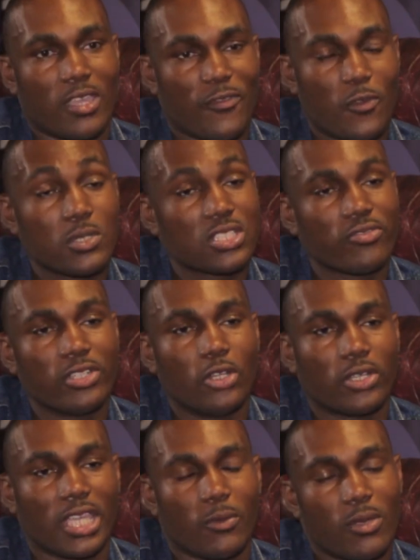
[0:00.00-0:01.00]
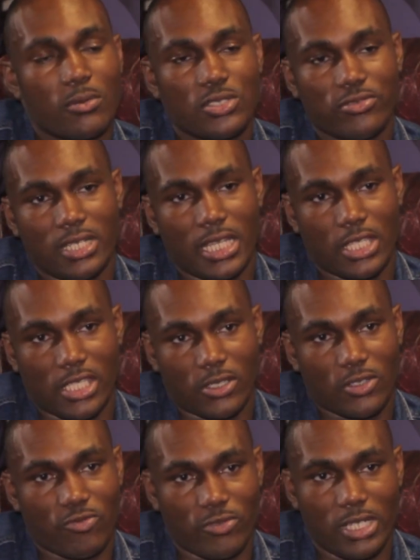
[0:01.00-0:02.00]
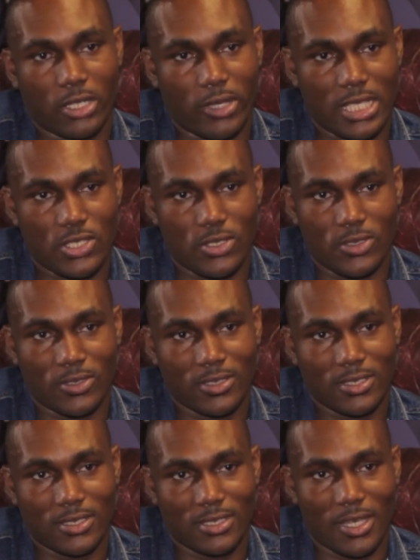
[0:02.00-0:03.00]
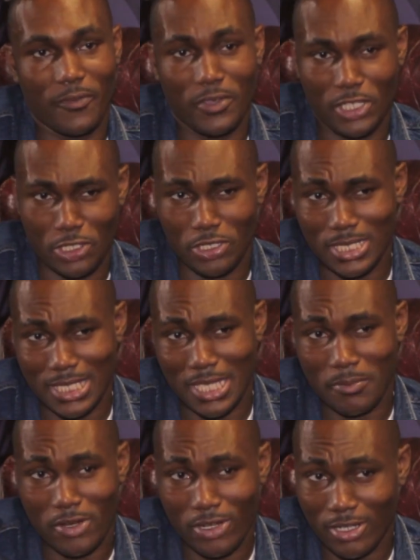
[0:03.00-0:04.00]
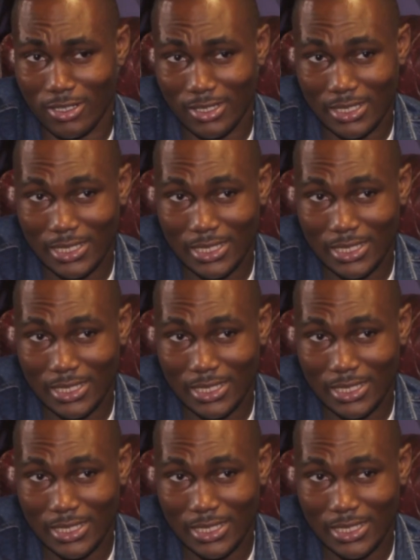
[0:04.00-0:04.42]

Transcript: Yeah. If you was to relocate, where would you relocate to? I'm thinking you want to say America.